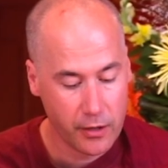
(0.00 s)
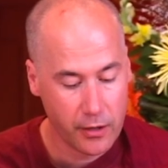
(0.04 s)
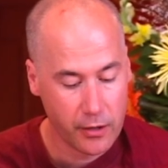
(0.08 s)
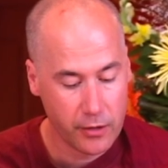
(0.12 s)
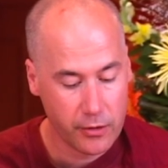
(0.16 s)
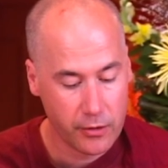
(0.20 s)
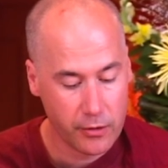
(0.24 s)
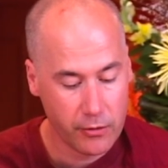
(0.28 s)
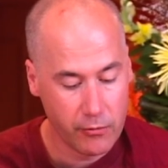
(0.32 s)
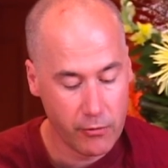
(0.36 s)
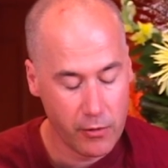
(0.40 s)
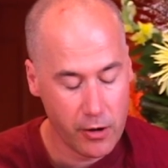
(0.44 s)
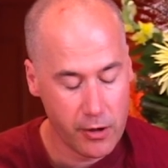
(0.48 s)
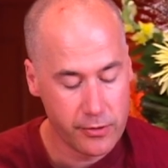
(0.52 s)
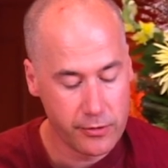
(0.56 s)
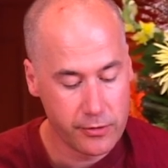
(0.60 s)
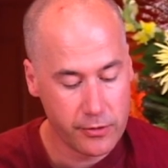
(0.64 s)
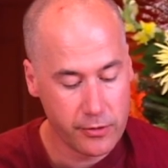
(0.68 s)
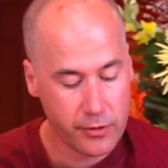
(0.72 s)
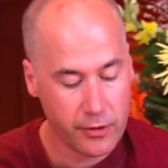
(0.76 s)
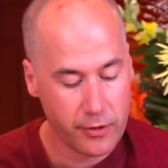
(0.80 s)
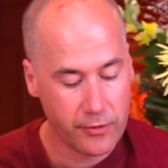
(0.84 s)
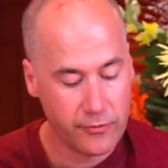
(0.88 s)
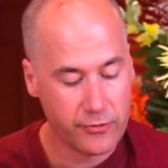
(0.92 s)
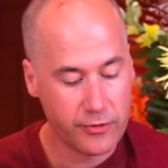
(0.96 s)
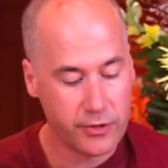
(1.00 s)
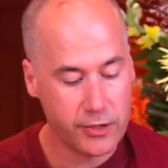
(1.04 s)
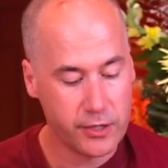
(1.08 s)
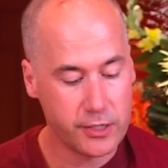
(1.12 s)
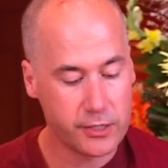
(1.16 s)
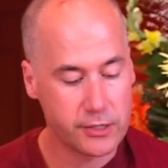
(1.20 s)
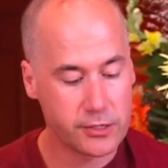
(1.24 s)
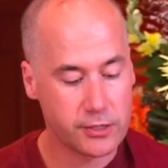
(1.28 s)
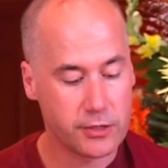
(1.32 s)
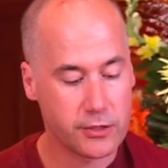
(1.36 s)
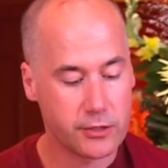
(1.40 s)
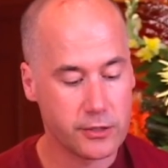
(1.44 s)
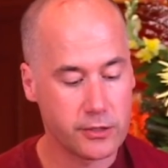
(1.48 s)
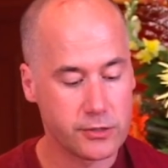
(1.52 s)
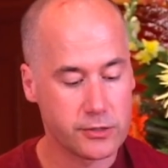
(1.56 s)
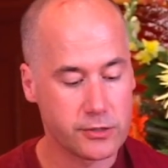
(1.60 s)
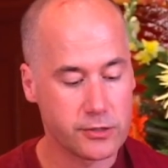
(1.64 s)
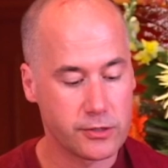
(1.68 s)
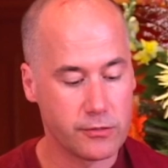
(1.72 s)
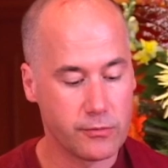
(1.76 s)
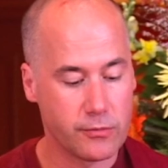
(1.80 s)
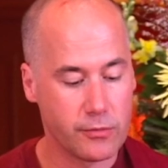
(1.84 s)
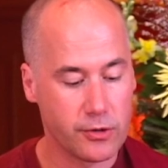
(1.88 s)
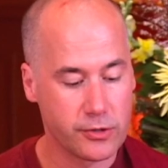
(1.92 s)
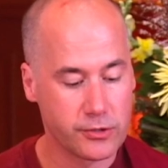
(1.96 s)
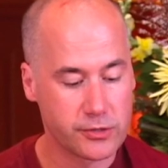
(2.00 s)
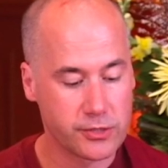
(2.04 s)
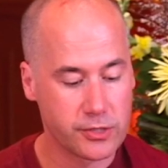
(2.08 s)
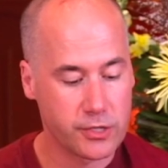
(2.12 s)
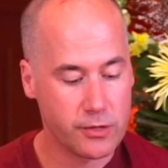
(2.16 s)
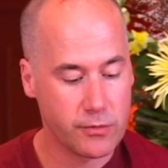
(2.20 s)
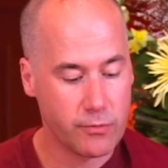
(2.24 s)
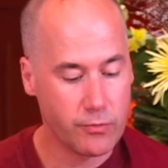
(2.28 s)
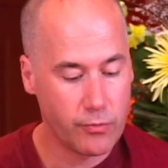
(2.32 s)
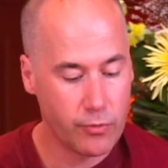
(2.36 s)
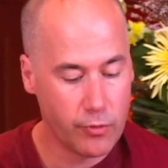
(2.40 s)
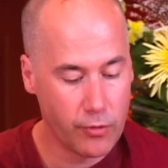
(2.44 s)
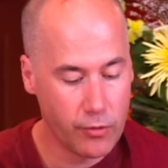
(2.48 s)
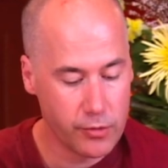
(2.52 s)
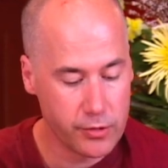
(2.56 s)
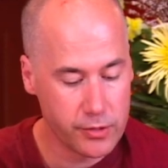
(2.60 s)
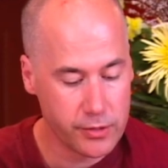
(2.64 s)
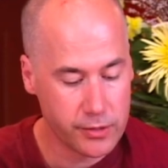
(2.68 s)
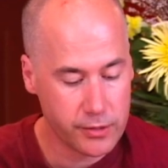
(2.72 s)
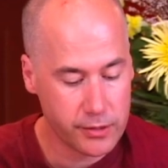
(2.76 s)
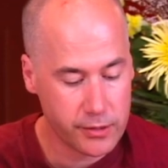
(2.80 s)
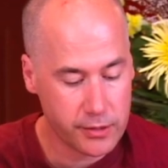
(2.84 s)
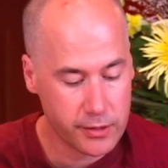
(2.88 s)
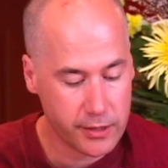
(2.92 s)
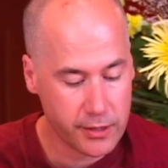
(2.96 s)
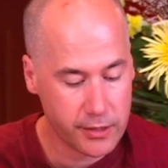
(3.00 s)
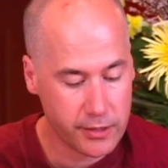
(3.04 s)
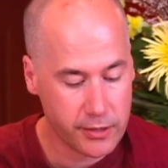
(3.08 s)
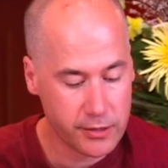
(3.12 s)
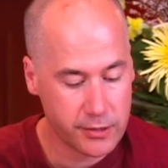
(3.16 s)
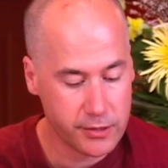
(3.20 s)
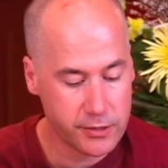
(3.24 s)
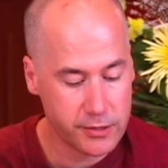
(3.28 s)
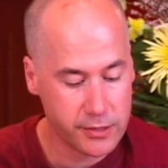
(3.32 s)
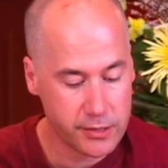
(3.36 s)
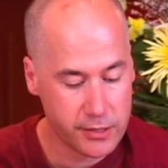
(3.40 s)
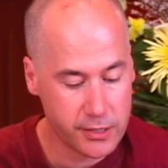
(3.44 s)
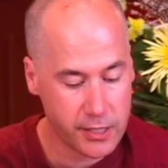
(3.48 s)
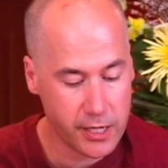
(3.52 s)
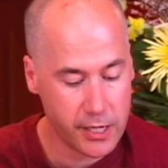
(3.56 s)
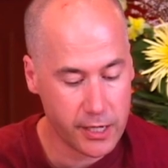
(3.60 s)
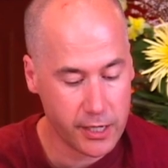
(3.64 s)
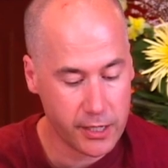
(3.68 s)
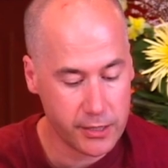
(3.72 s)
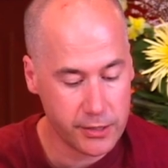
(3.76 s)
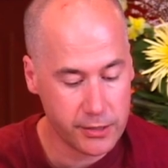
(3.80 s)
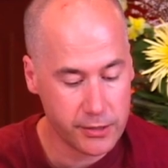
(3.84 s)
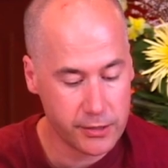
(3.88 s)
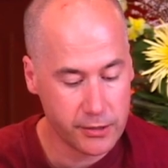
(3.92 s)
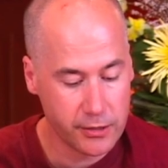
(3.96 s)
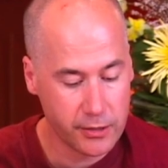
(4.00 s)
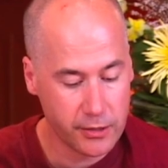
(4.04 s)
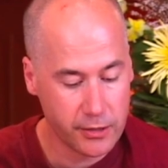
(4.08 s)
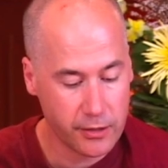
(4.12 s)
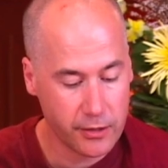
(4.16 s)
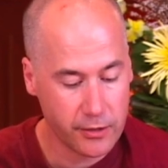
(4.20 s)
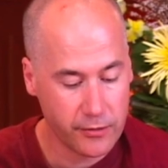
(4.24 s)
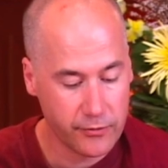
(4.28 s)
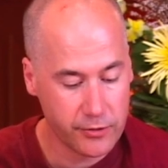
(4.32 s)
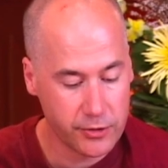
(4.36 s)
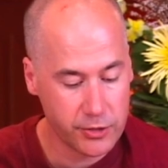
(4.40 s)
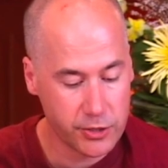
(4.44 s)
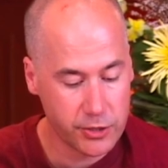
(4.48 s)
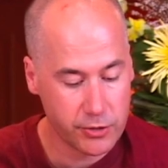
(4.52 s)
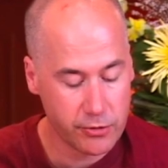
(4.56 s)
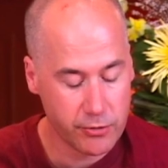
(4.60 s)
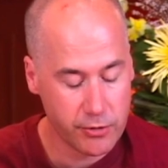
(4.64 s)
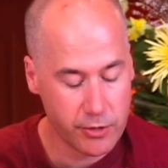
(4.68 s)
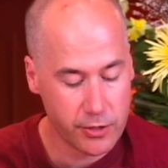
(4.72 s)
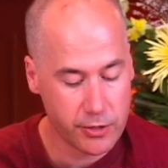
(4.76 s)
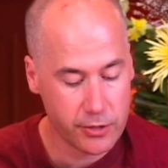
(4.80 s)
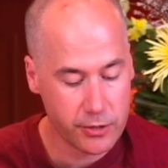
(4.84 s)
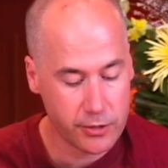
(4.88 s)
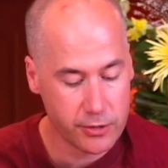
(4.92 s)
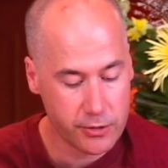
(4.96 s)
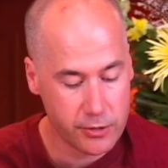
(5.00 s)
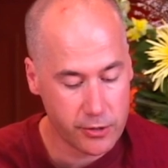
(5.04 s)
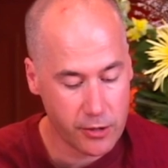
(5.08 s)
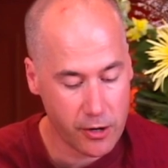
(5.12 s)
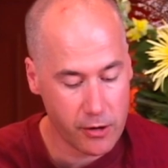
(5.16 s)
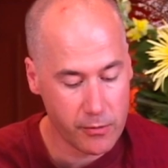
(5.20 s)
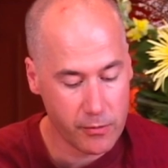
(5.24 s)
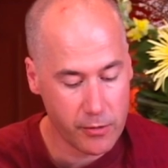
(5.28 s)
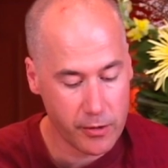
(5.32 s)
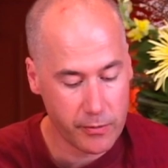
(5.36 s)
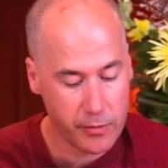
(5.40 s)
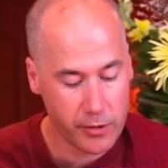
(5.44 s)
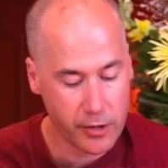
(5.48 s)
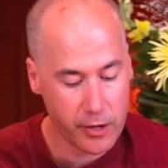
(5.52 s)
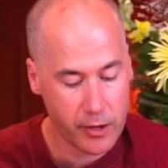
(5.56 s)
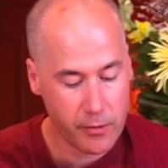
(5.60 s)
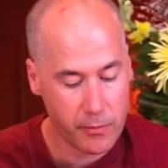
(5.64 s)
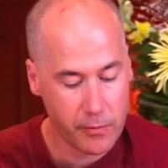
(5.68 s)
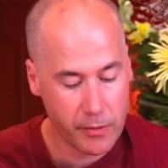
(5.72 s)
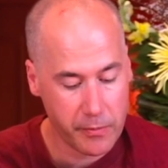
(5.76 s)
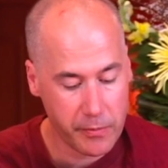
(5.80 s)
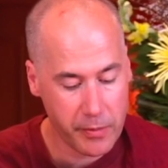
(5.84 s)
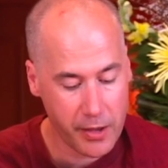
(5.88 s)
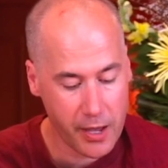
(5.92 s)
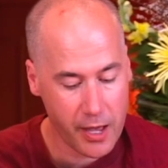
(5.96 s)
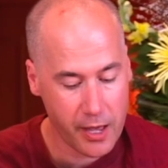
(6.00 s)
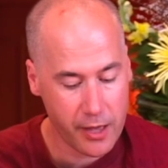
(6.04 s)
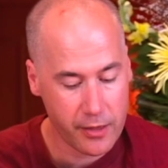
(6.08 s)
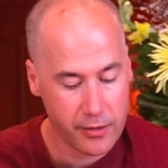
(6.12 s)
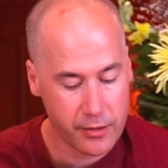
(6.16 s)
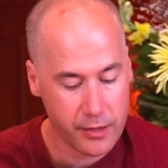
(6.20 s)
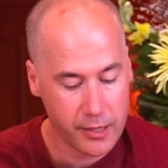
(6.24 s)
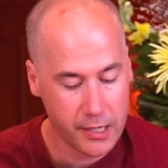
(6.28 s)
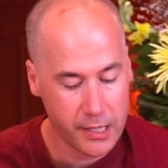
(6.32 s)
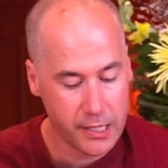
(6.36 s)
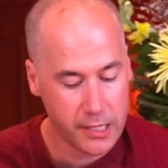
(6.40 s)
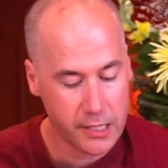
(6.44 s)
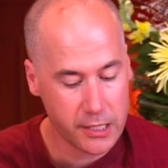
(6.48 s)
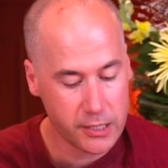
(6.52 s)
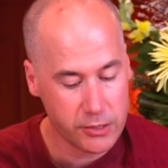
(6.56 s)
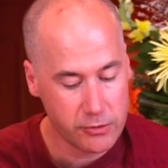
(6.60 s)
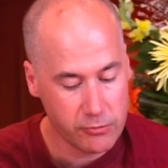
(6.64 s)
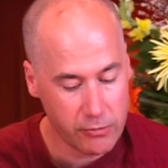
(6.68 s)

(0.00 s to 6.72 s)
The one of these that is the most important at this stage of ensuring that Dharma become a path is